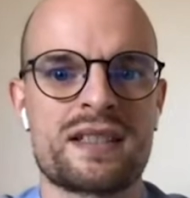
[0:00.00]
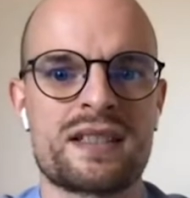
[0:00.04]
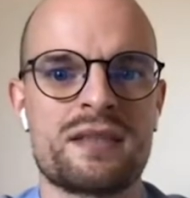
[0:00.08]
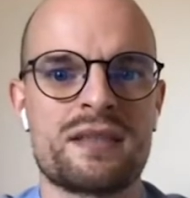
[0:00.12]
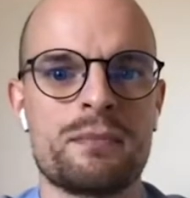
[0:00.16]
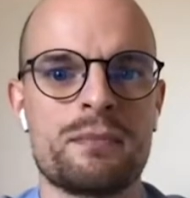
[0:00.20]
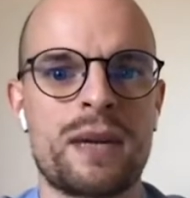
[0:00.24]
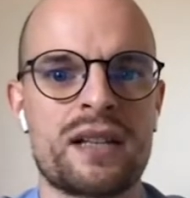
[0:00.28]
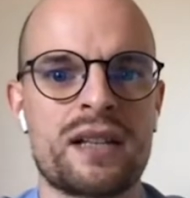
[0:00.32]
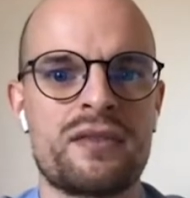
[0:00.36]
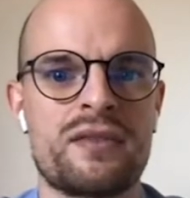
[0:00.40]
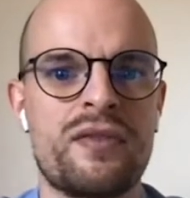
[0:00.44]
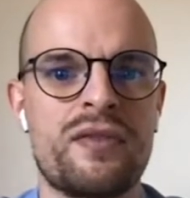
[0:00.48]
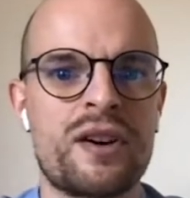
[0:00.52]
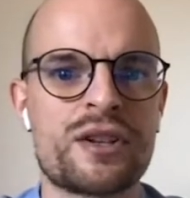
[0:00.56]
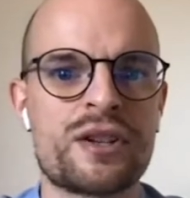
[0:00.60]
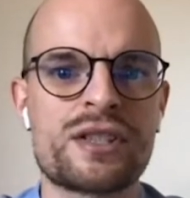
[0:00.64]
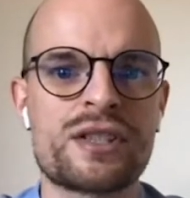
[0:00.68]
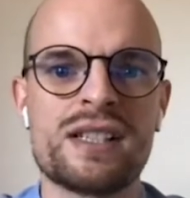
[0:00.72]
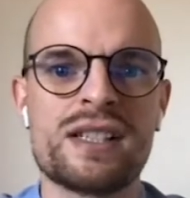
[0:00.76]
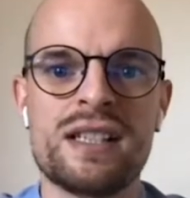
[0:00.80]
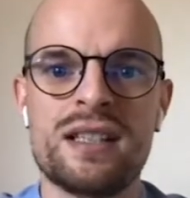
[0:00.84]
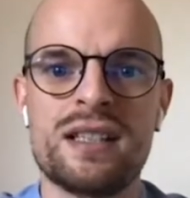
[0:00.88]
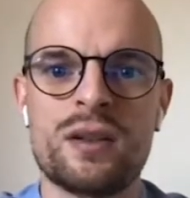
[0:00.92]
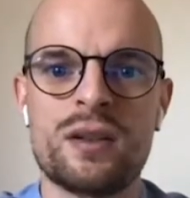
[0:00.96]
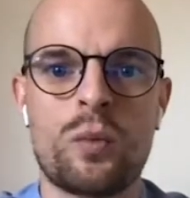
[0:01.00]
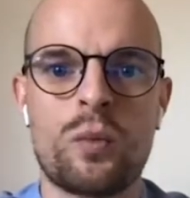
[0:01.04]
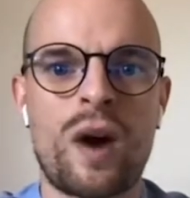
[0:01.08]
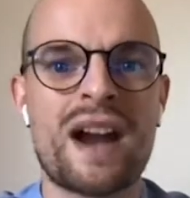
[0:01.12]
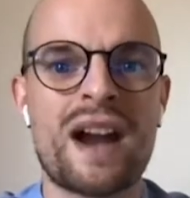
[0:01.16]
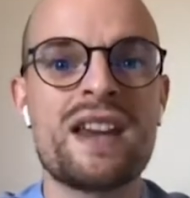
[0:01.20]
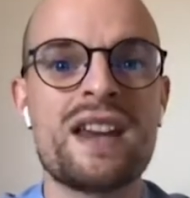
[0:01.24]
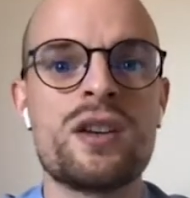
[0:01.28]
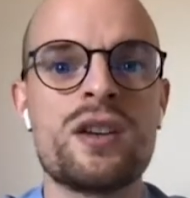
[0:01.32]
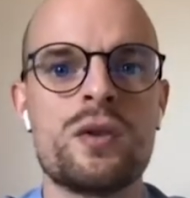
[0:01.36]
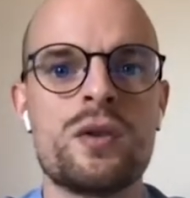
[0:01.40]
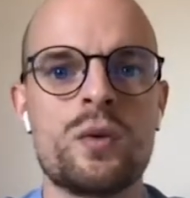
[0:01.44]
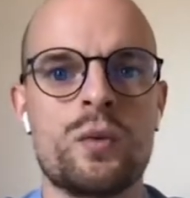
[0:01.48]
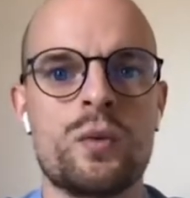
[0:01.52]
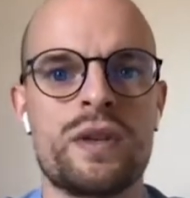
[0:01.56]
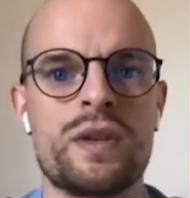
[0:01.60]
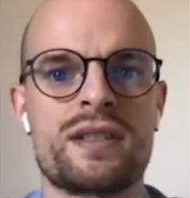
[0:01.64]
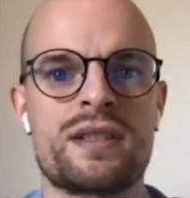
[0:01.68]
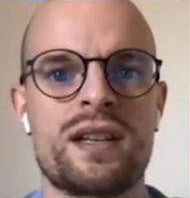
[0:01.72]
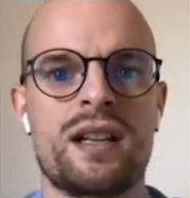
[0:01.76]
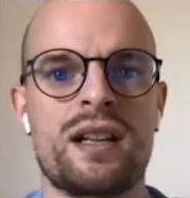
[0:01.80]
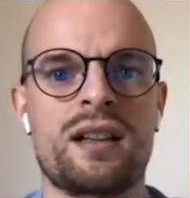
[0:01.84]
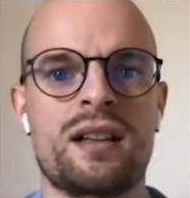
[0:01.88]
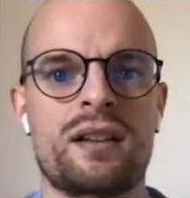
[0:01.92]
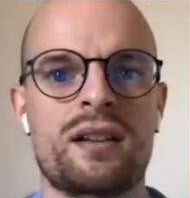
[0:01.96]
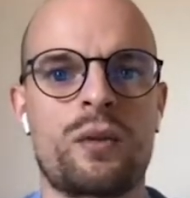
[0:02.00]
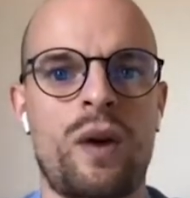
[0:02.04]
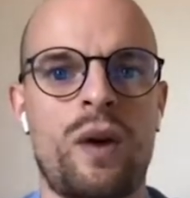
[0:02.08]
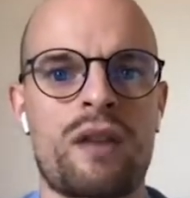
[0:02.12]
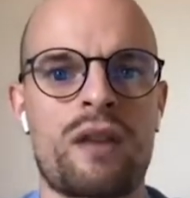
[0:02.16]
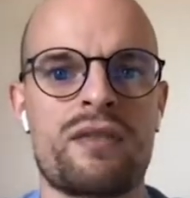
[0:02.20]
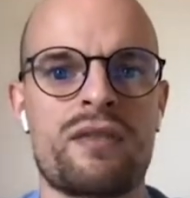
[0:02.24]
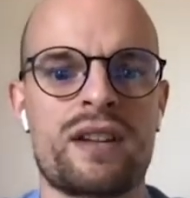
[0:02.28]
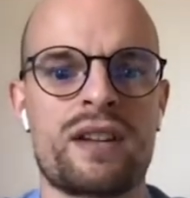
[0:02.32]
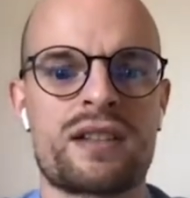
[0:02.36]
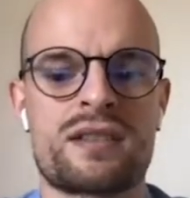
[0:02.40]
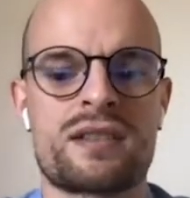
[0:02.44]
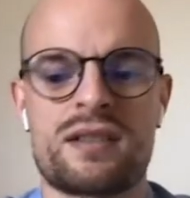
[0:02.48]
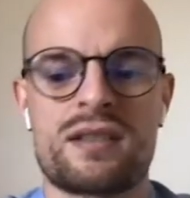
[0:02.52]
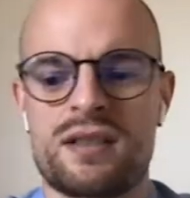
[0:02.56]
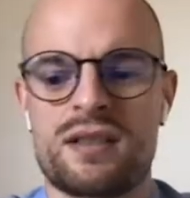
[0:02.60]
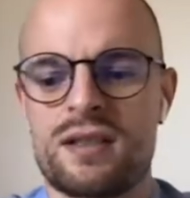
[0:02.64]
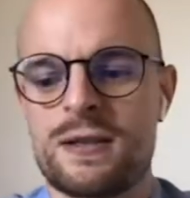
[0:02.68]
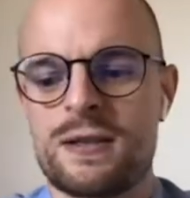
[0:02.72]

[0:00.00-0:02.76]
But firstly, why do we sell Graphext?